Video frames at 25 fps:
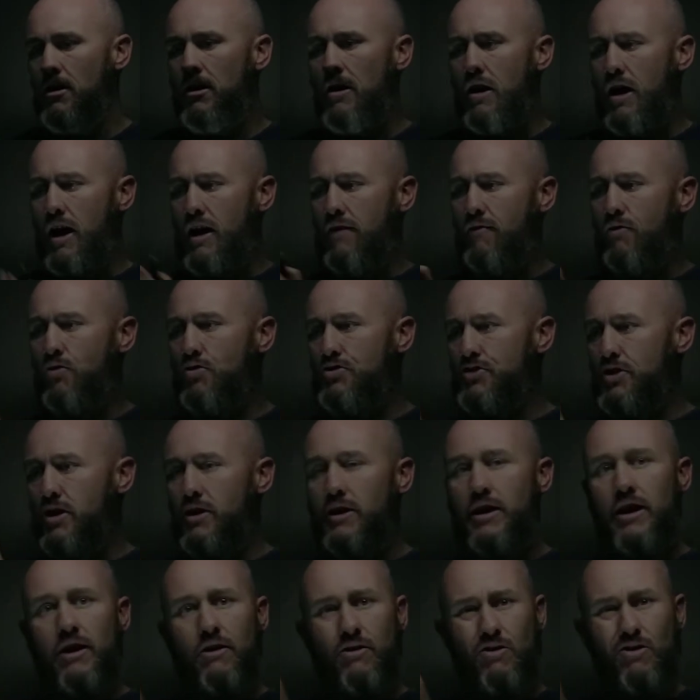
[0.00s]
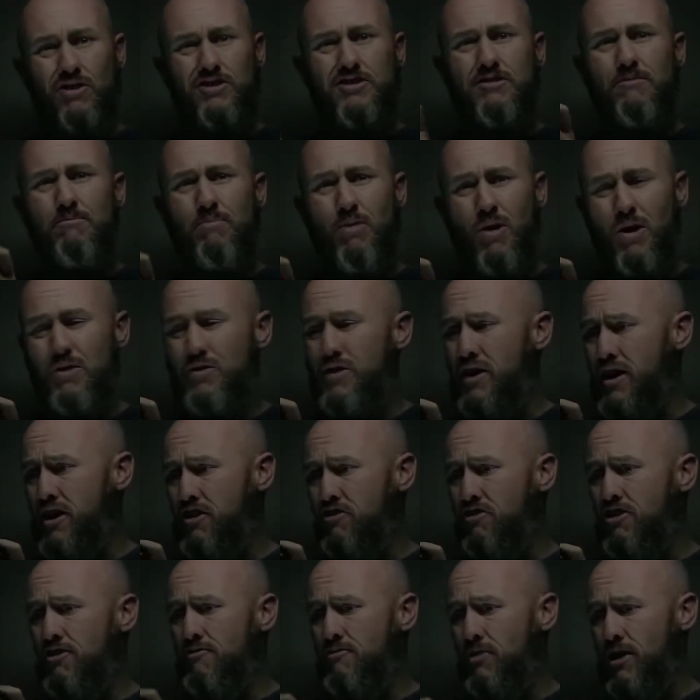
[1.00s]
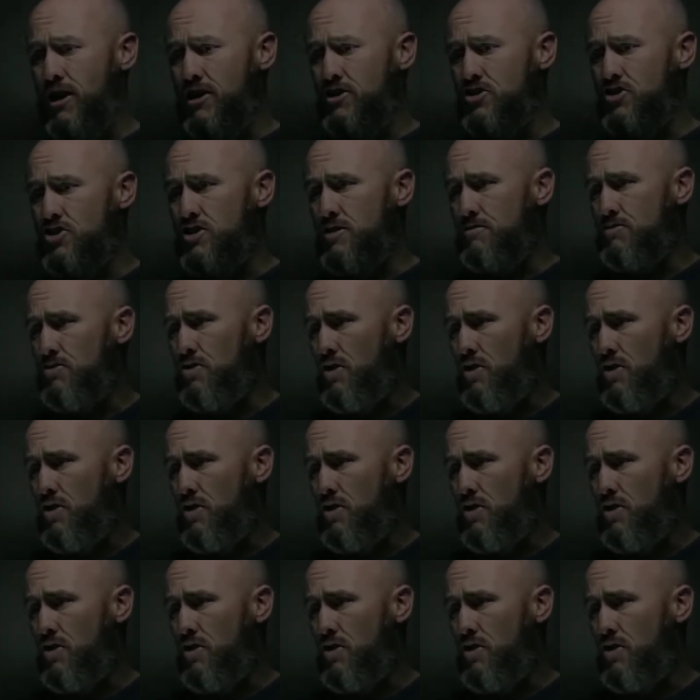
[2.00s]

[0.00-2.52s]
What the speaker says: And I've also now got some Pythagorean relationships